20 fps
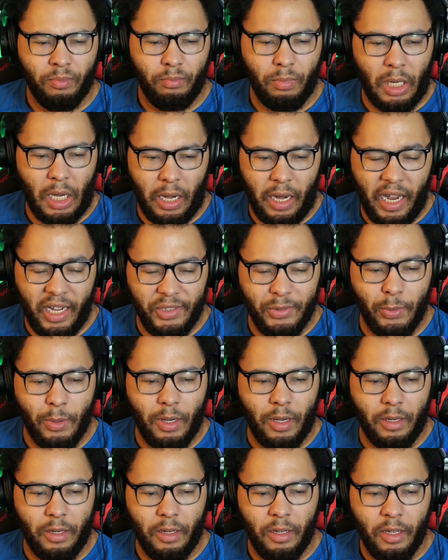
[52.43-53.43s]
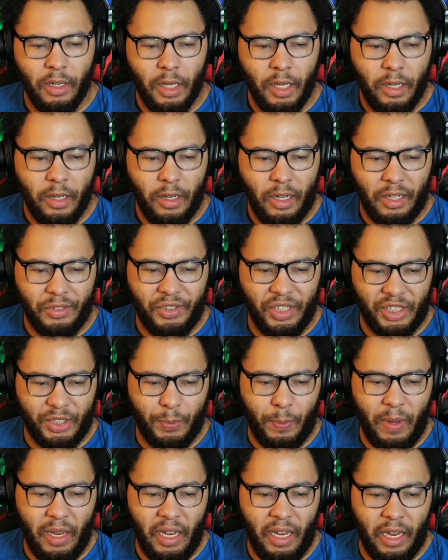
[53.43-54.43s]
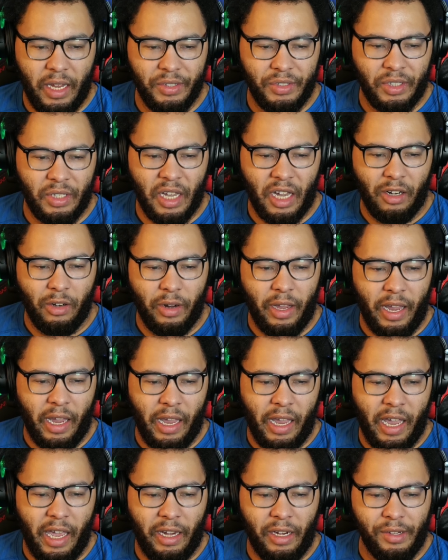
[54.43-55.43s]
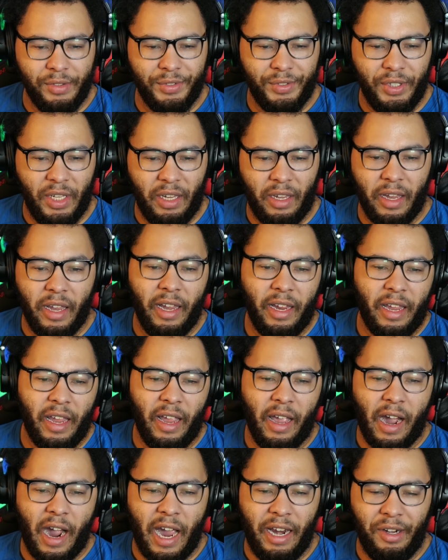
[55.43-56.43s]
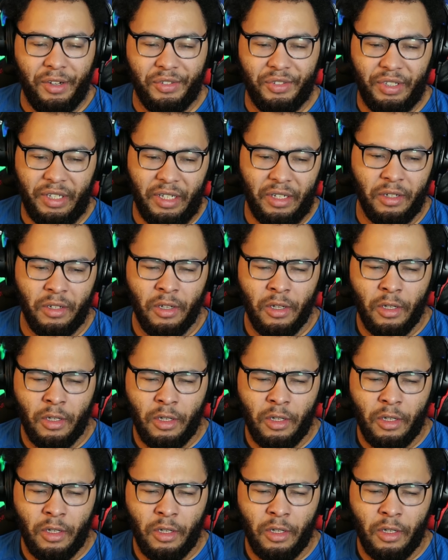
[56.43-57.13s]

But the next one, 6B, uh, is entitled Ed and Seek, aka Hide and Seek,